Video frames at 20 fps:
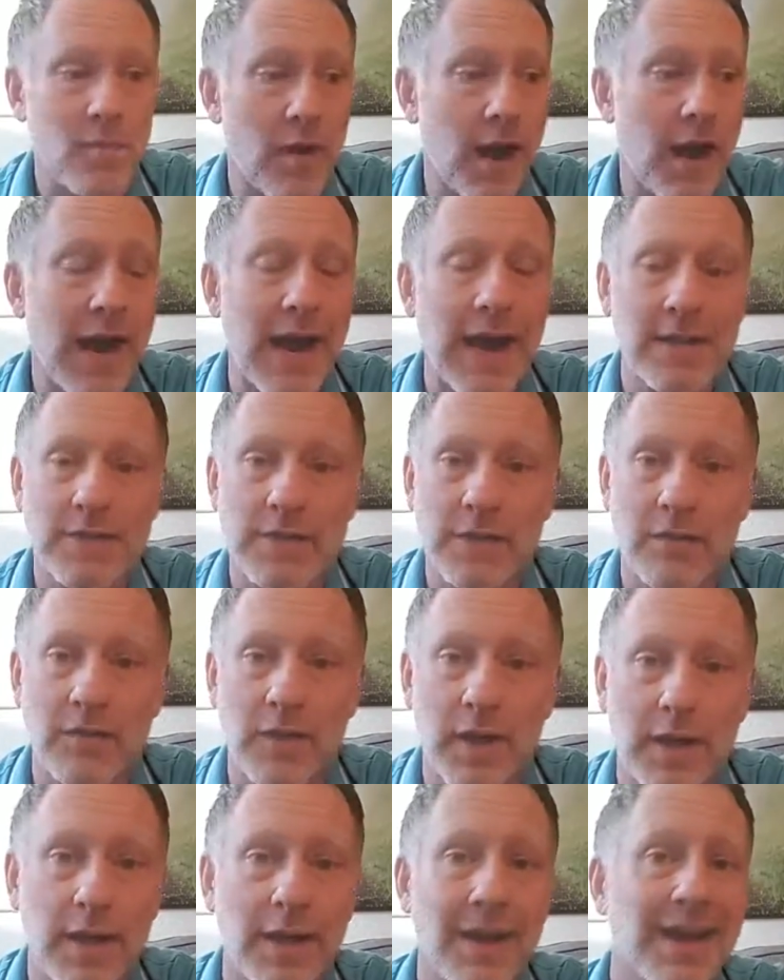a
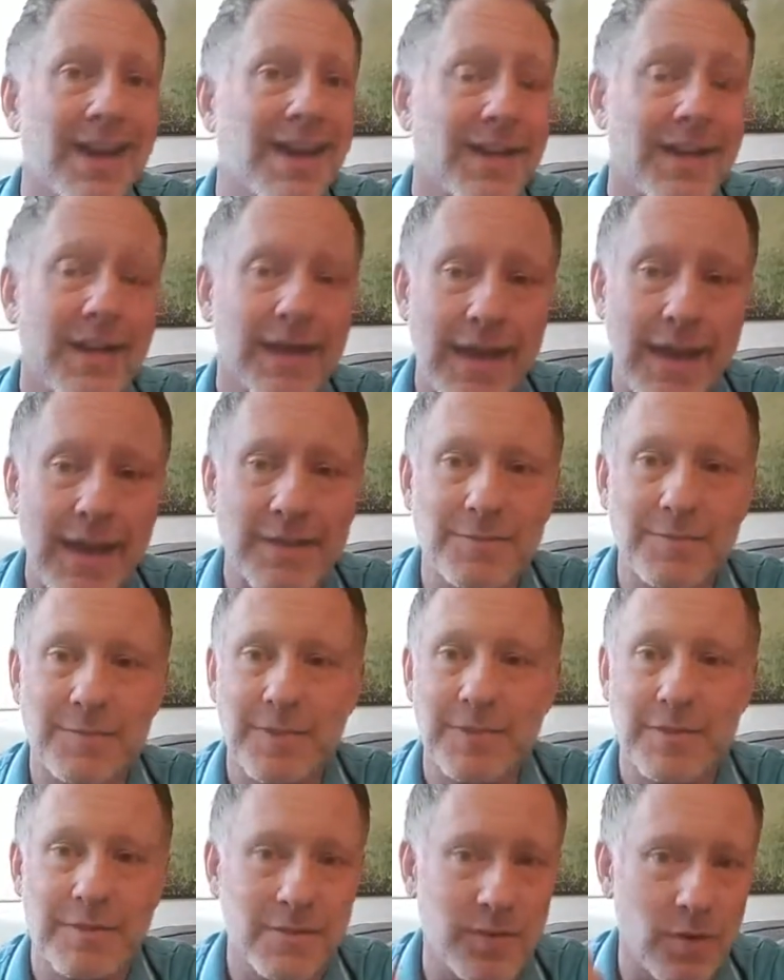high-achieving, kick-ass
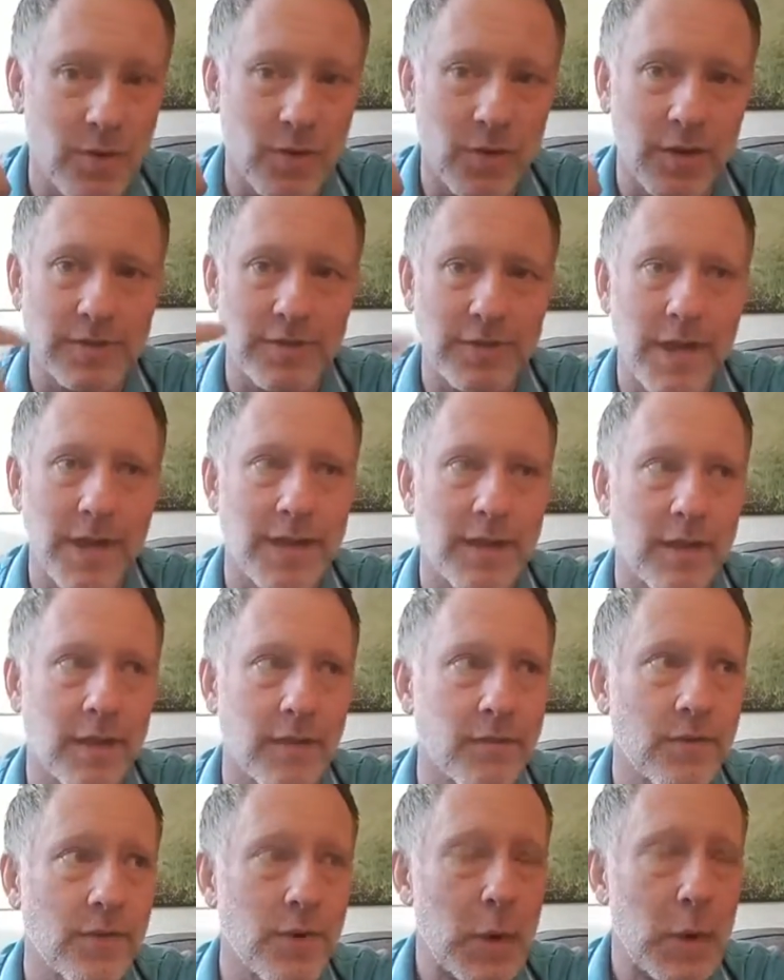business owner or
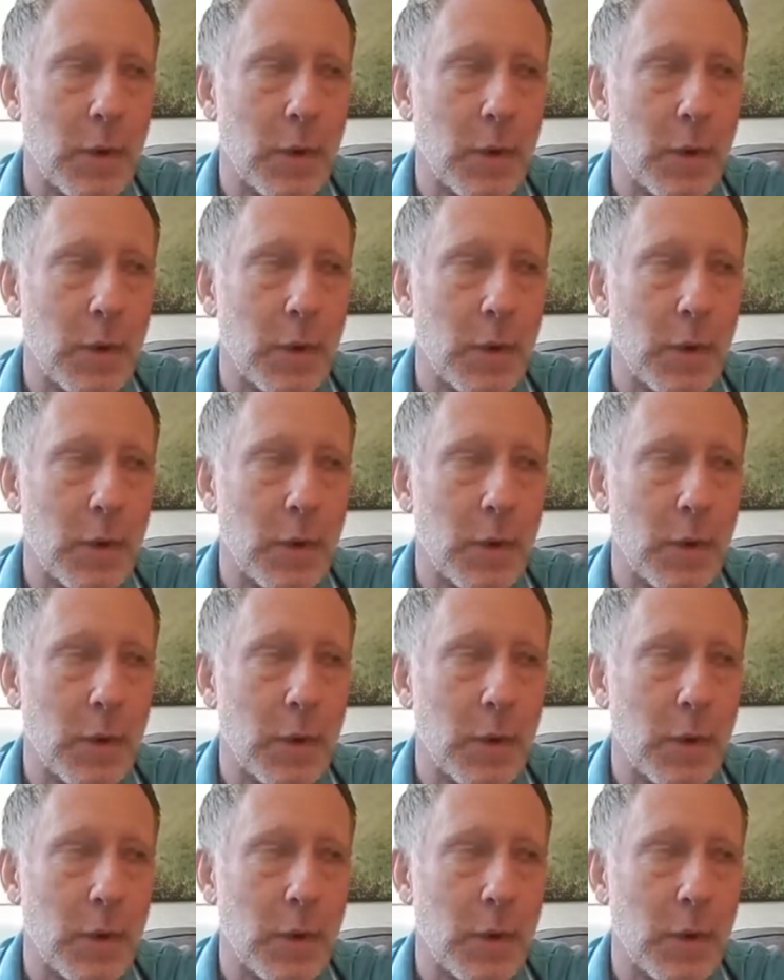executive